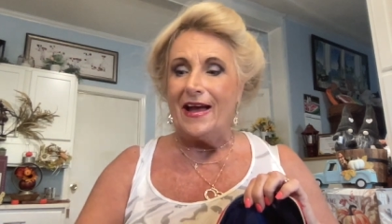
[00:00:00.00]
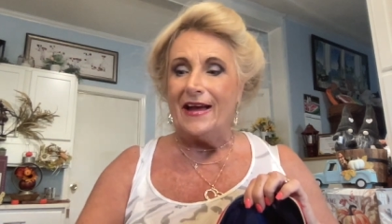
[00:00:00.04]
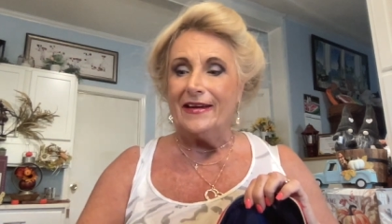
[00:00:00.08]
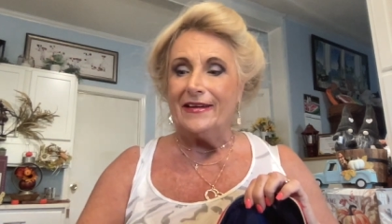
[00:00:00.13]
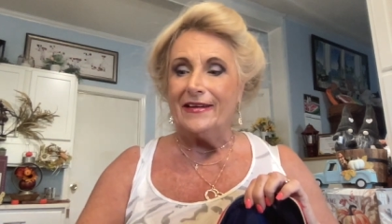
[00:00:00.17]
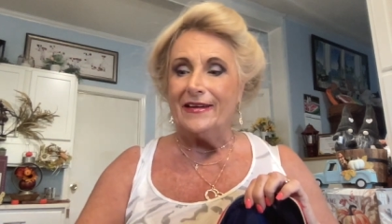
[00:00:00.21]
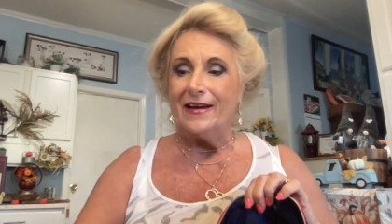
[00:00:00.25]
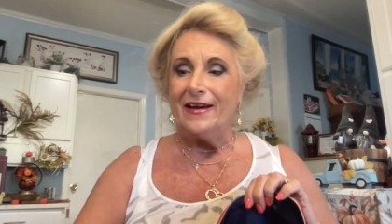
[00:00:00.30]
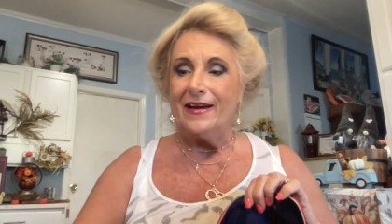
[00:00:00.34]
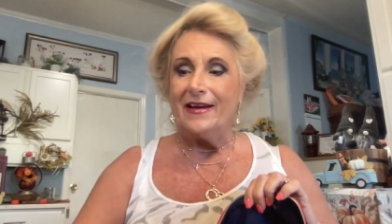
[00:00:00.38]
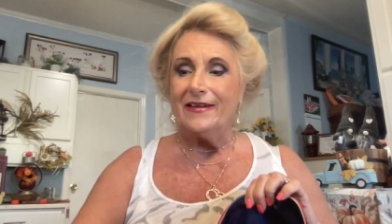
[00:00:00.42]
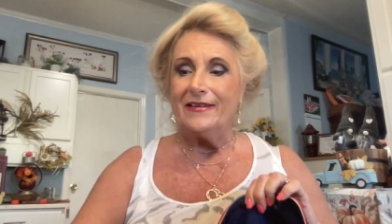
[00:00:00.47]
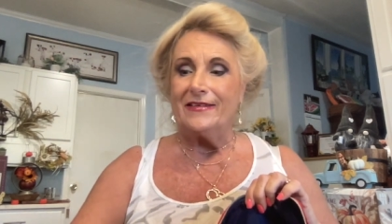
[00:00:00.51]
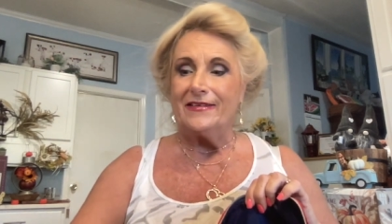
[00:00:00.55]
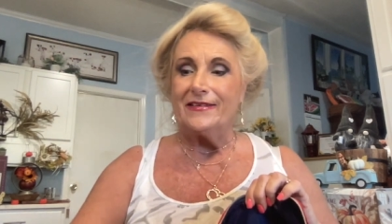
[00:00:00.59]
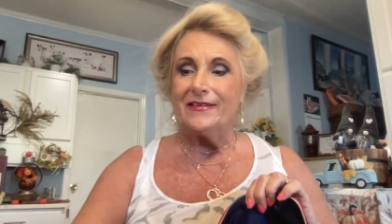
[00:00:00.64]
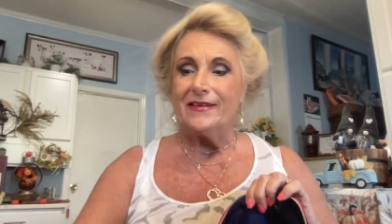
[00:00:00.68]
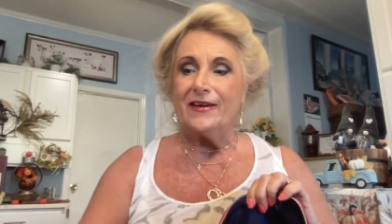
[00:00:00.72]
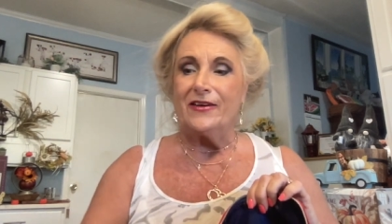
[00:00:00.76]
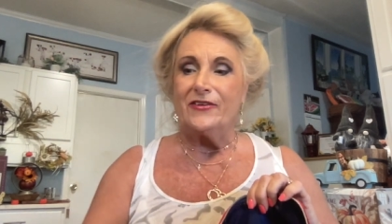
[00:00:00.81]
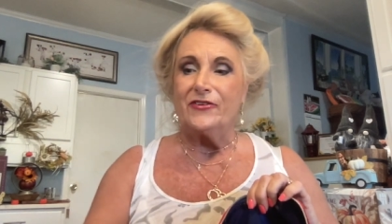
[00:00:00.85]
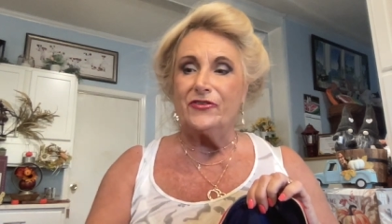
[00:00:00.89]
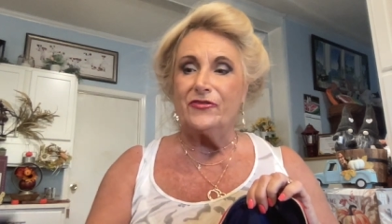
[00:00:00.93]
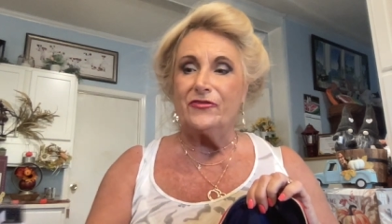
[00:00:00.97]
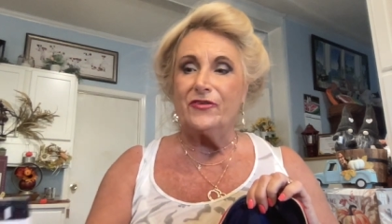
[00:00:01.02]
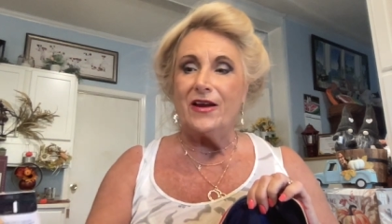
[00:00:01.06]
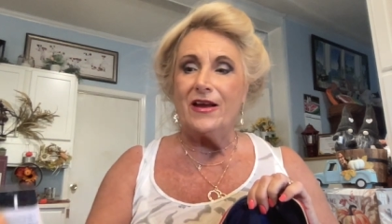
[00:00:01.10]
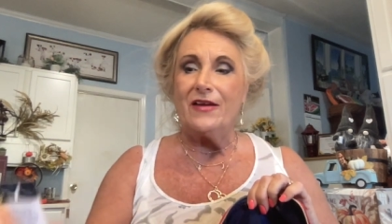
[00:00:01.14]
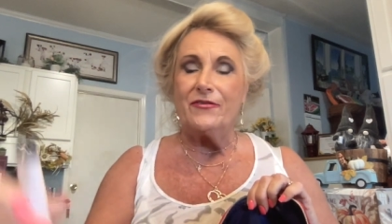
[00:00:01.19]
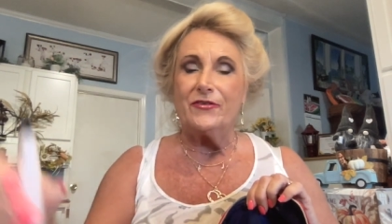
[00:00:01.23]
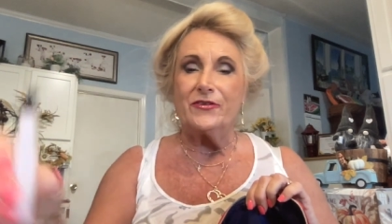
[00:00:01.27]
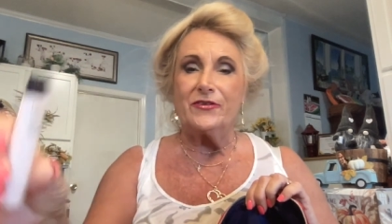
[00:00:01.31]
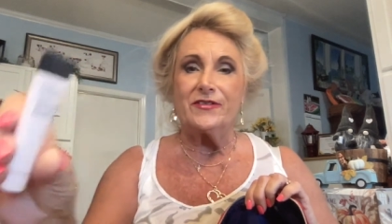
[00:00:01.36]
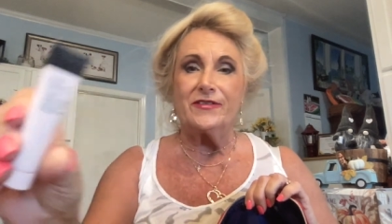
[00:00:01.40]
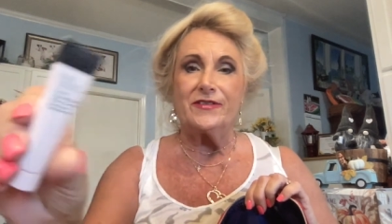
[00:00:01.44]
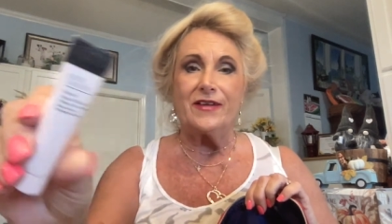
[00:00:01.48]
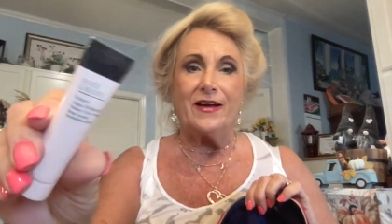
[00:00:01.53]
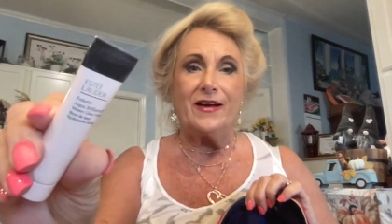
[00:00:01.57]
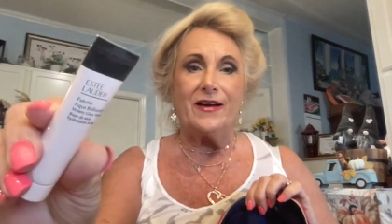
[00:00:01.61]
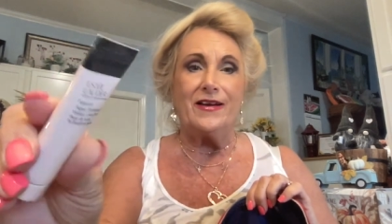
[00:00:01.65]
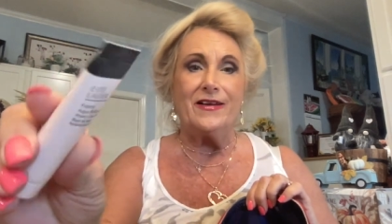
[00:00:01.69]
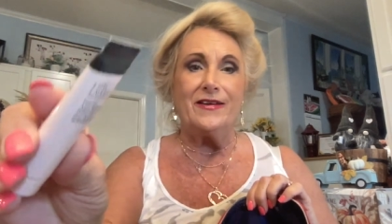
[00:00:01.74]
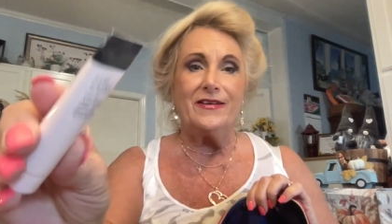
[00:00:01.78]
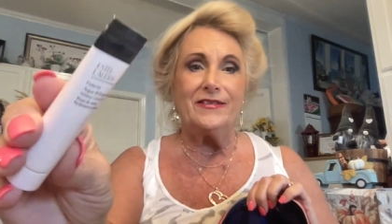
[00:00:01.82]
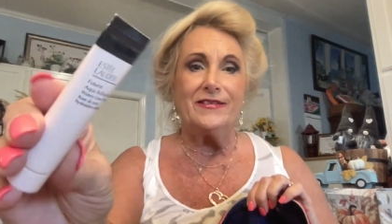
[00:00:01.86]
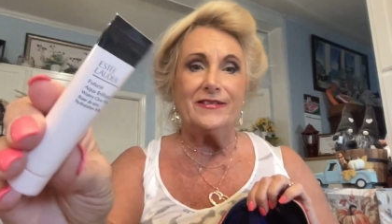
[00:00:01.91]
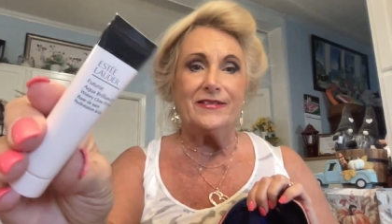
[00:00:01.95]
I got a travel
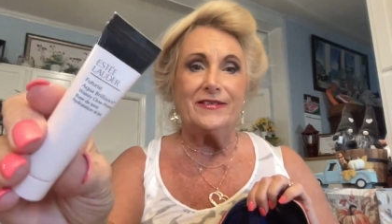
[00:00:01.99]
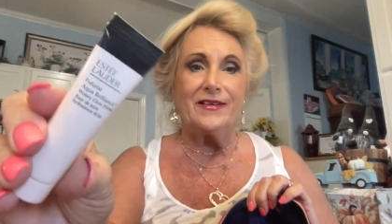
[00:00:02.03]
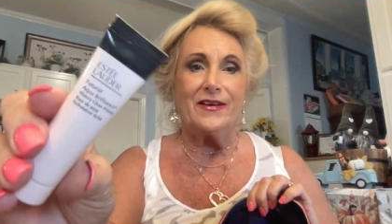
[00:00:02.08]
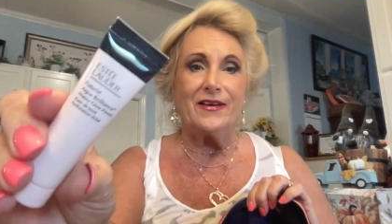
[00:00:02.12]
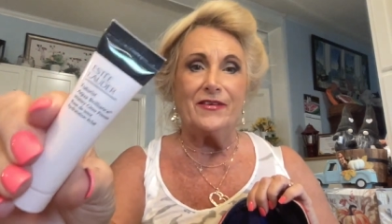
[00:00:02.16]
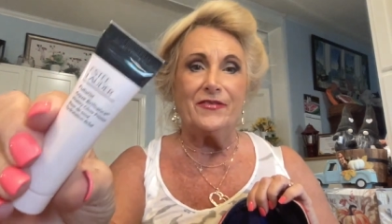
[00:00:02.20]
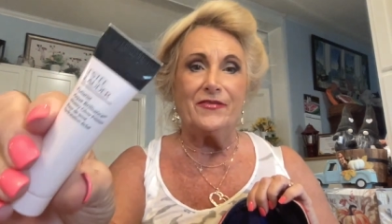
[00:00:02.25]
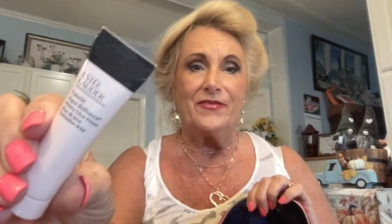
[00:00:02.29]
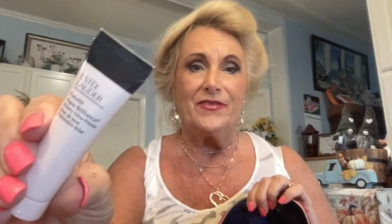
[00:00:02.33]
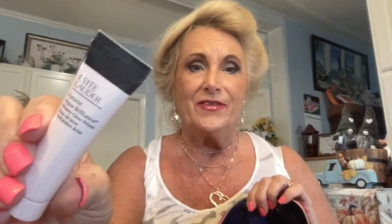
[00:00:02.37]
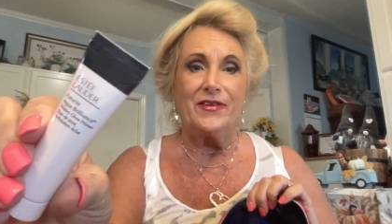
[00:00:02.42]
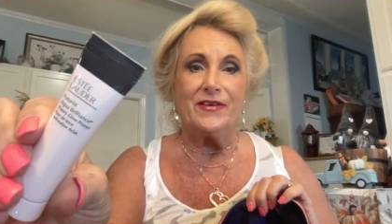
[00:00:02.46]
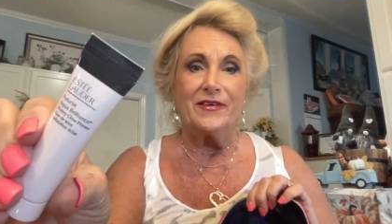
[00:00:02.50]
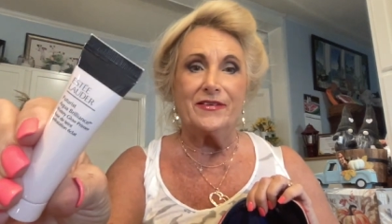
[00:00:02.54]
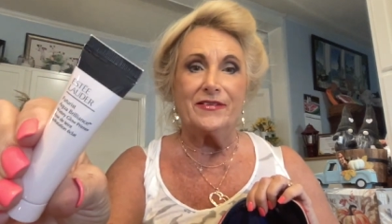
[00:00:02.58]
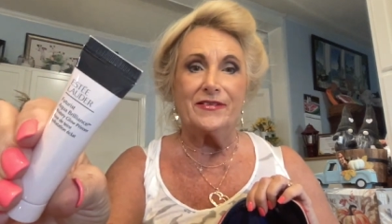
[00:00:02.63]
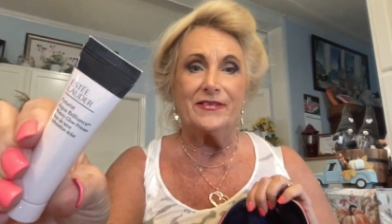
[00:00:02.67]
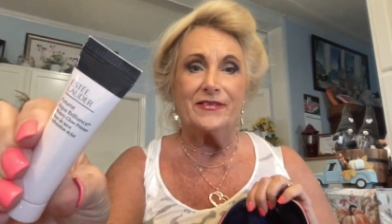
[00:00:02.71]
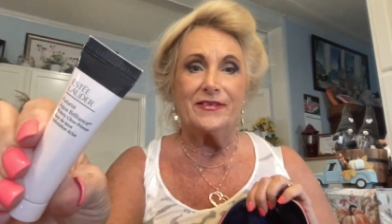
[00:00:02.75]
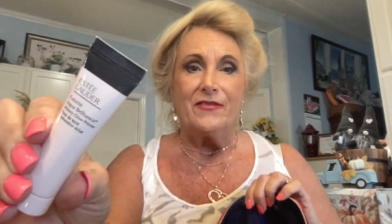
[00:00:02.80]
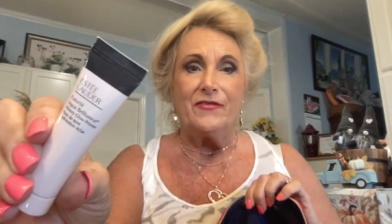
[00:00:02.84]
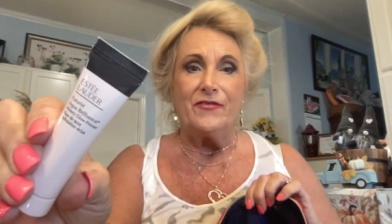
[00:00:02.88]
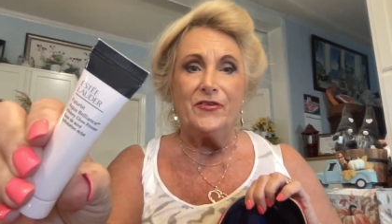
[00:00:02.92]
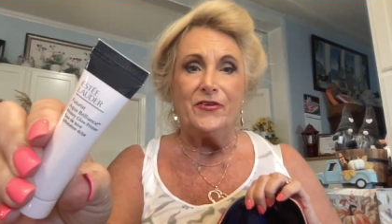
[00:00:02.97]
size of this